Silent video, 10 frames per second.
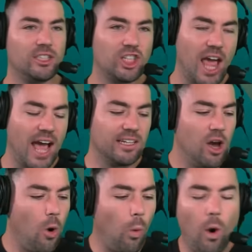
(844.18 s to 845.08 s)
chat
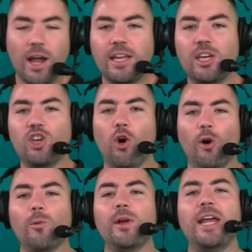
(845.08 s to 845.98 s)
what
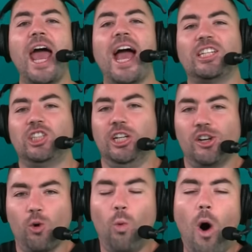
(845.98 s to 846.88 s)
your reaction,
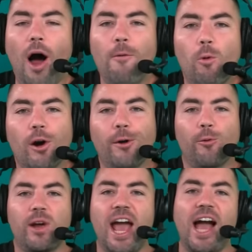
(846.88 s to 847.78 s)
your one-word
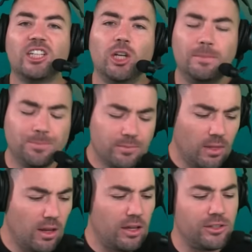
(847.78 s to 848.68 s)
reaction
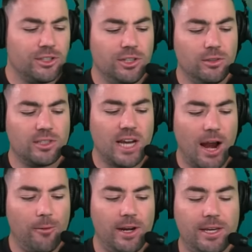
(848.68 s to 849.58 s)
to
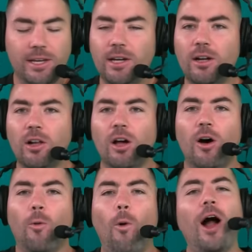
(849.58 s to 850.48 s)
Tyreek Hill
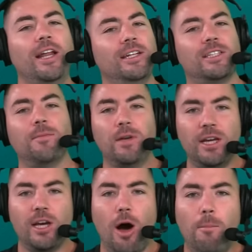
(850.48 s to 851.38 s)
wanting to
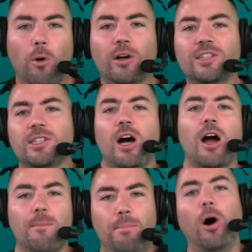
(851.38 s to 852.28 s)
be a porn
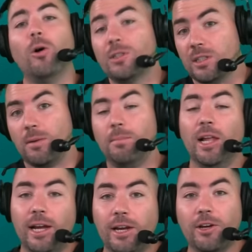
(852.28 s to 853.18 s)
star
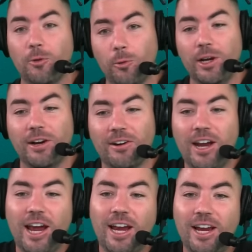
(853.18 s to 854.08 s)
post-playing career
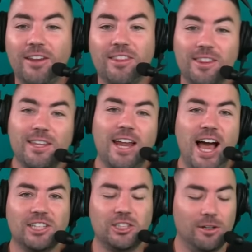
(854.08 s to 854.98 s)
in the
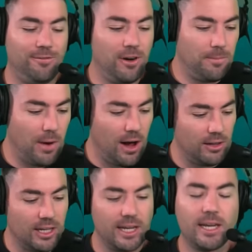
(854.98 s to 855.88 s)
National
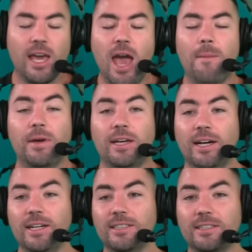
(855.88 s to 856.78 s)
Football League,
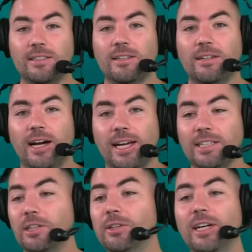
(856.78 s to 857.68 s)
because I guess who